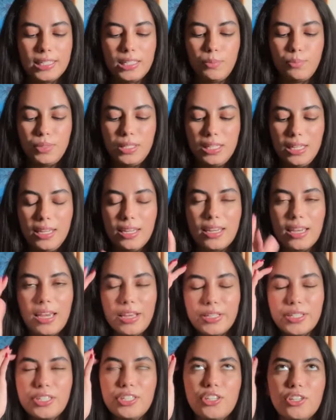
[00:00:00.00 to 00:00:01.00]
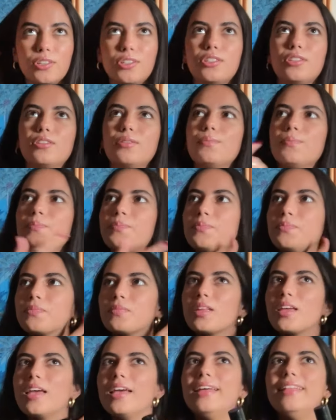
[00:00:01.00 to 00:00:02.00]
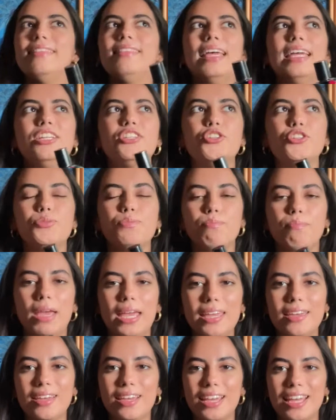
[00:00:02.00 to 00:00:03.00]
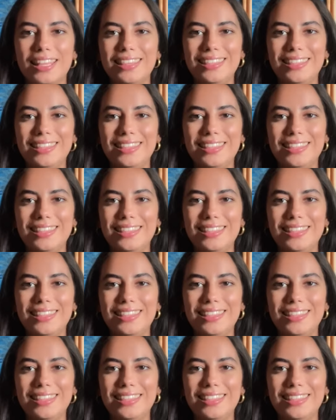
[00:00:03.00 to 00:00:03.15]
Diptyque is just, they just make